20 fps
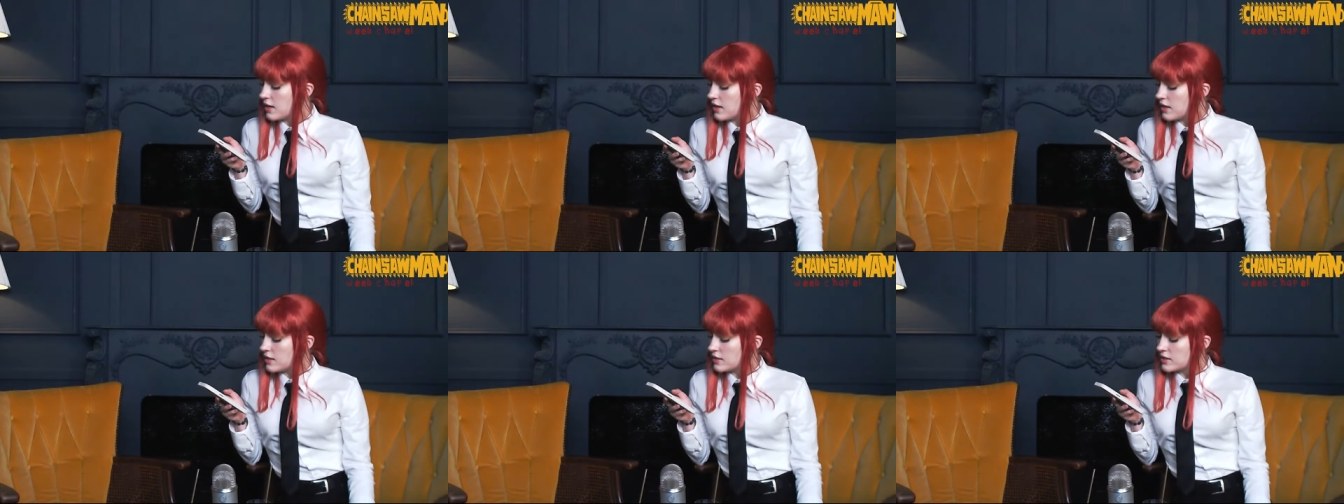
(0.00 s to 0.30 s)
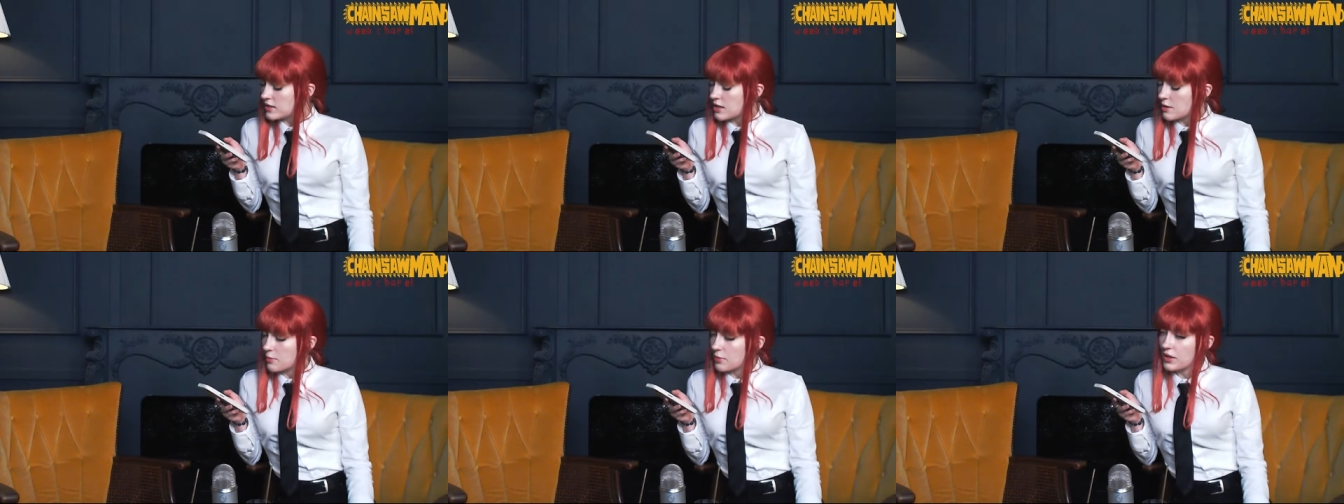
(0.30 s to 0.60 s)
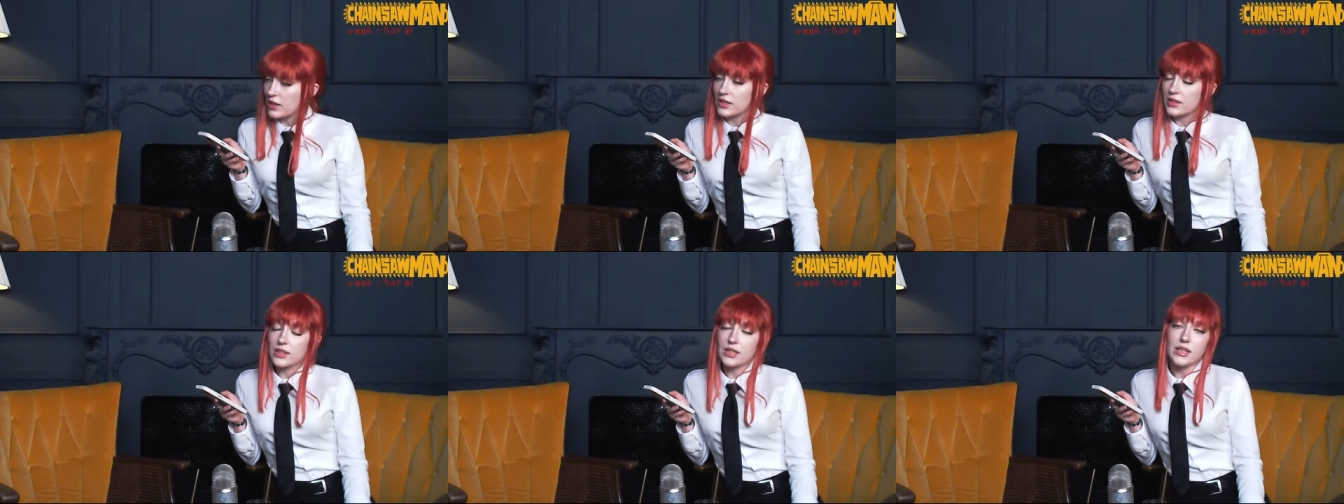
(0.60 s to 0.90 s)
ended up
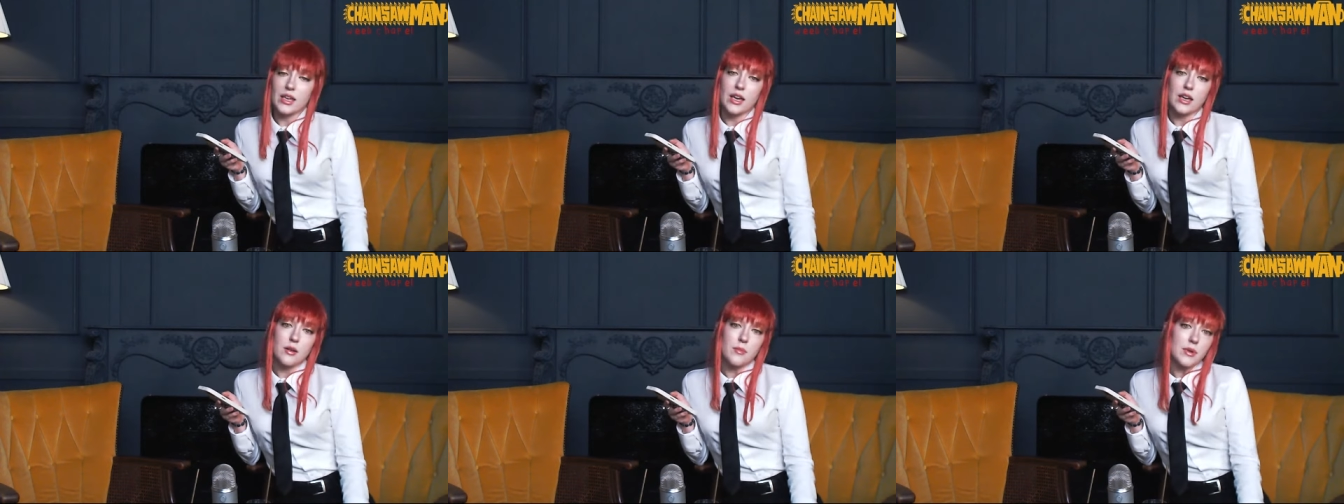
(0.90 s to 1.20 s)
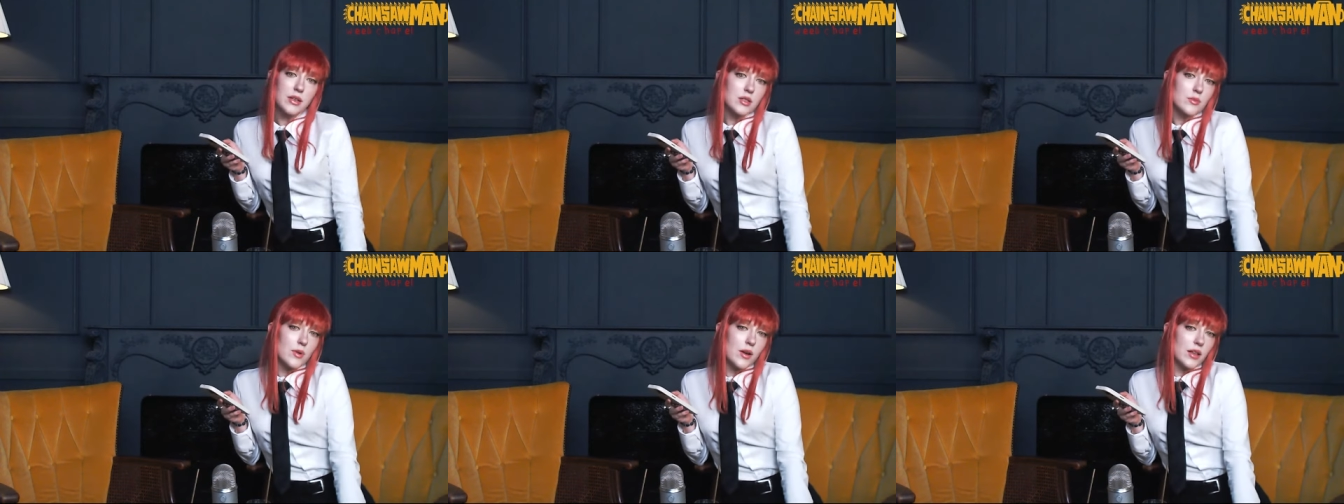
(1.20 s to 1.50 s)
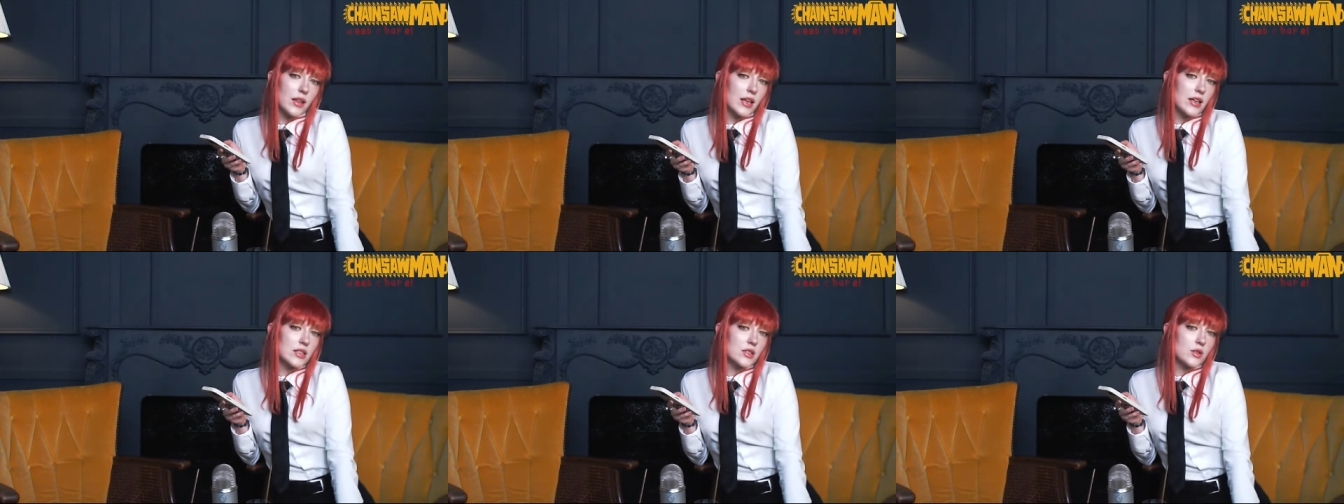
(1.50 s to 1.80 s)
playing the game, as
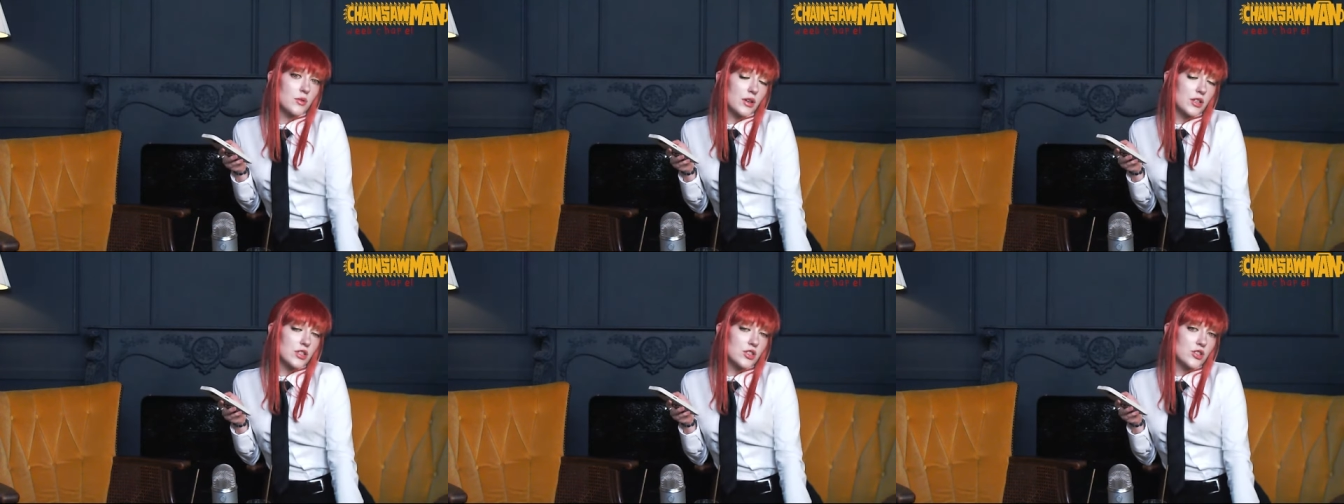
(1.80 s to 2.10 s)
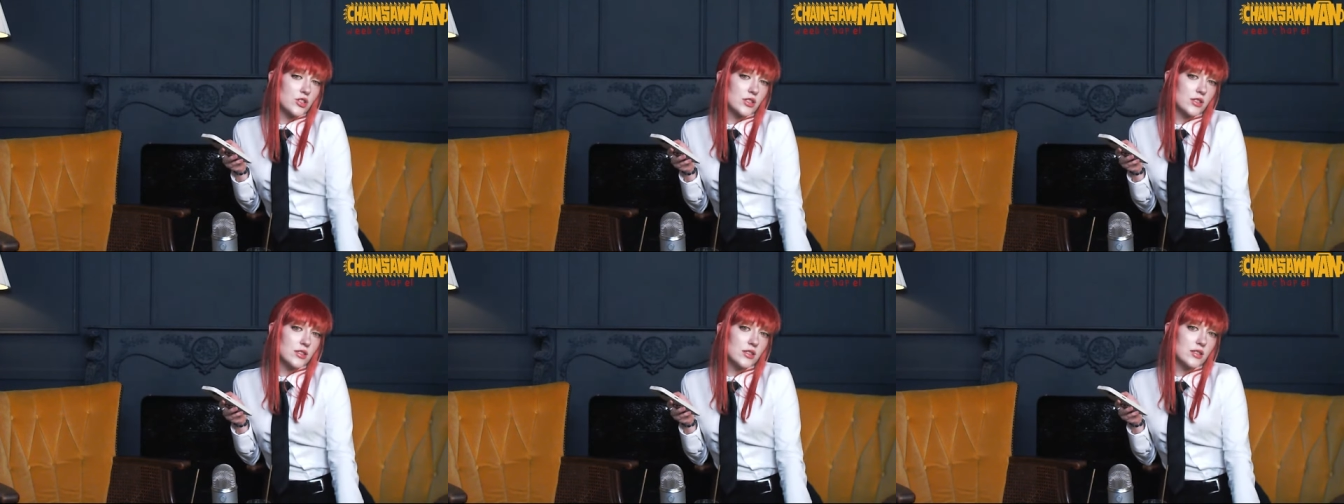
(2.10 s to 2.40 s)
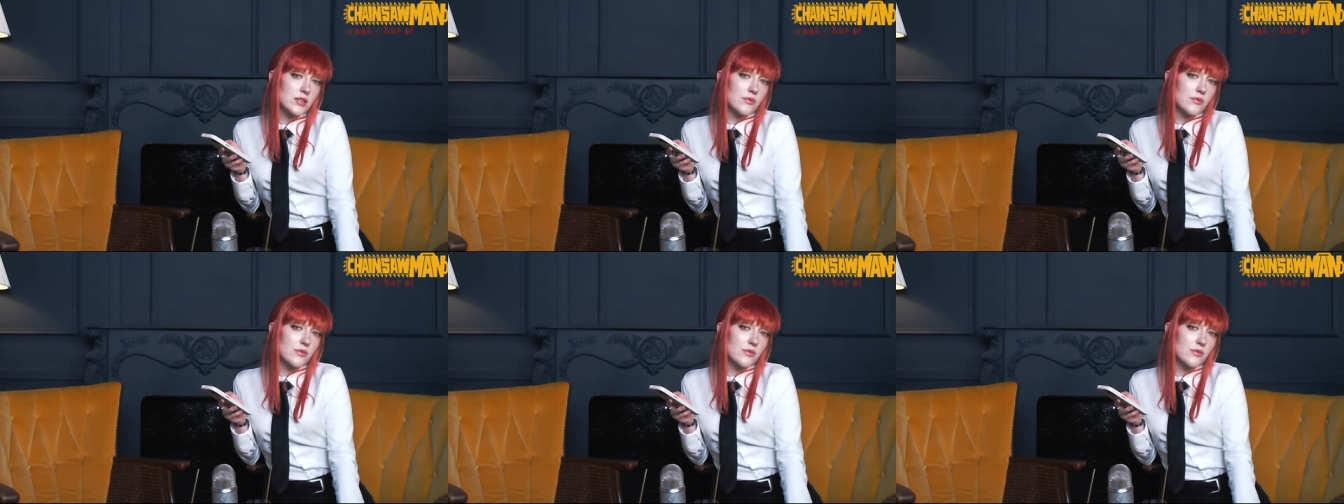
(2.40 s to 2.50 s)
well as questions